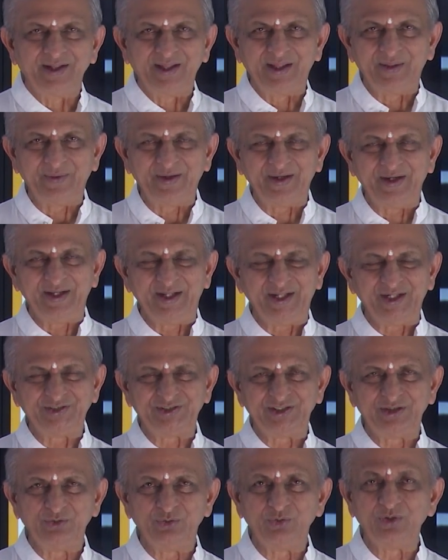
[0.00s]
Every
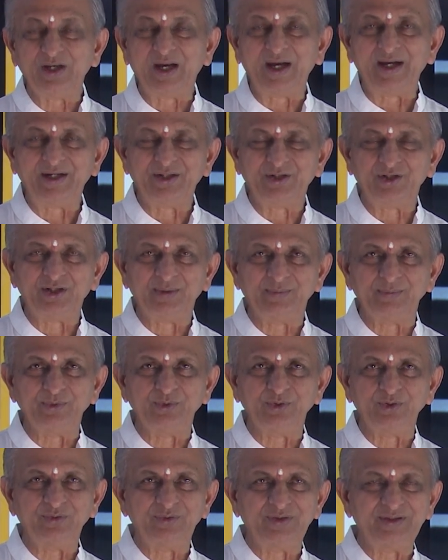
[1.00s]
nation who lands on the
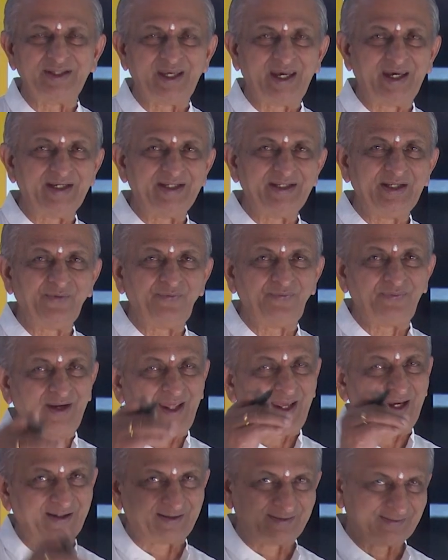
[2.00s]
moon will carry a
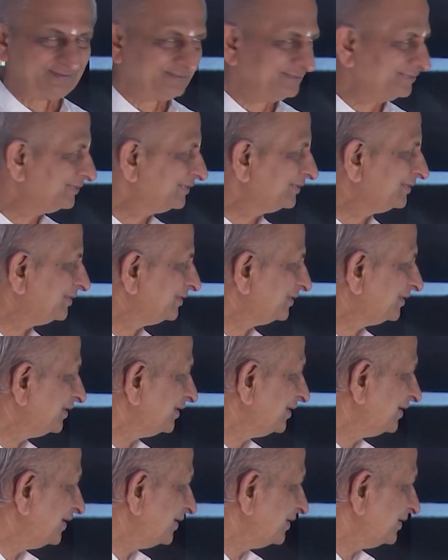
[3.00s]
flag,
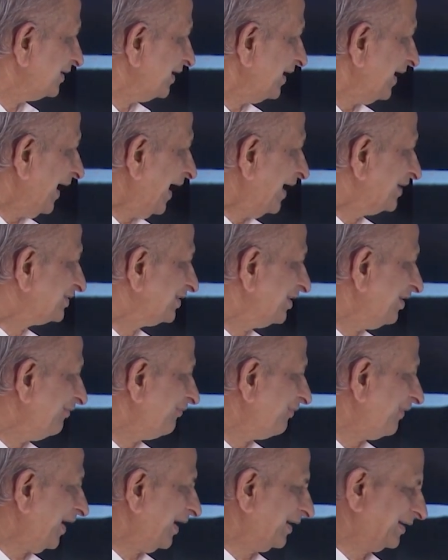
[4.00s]
the national
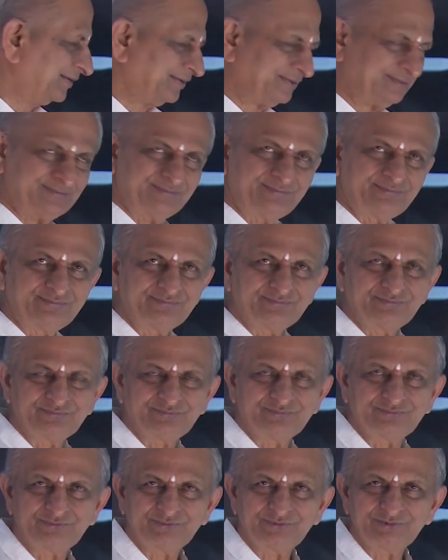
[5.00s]
flag,
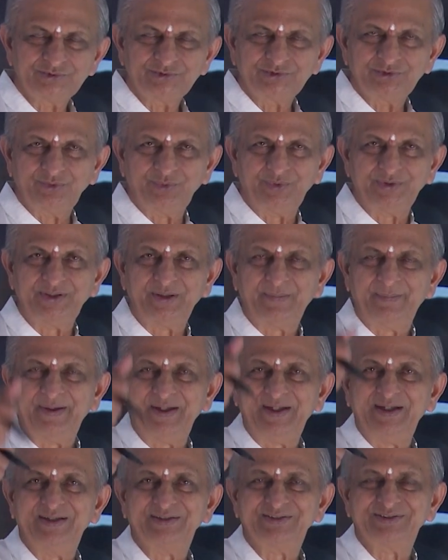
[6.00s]
with a
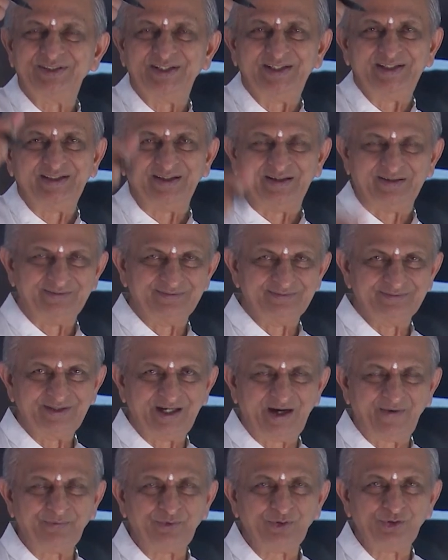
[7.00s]
big stick.
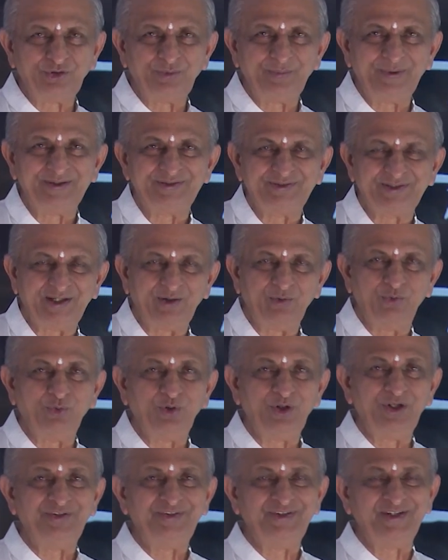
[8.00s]
Of course, you may say, who
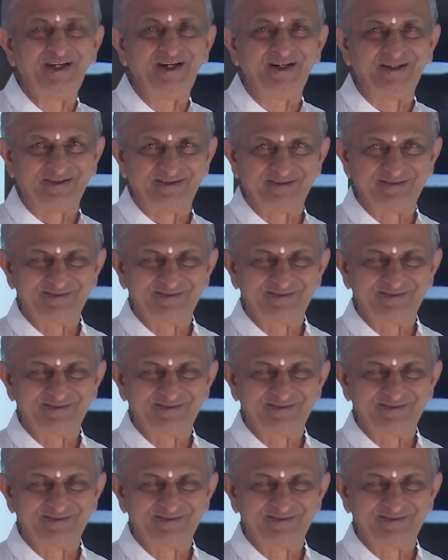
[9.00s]
will see it?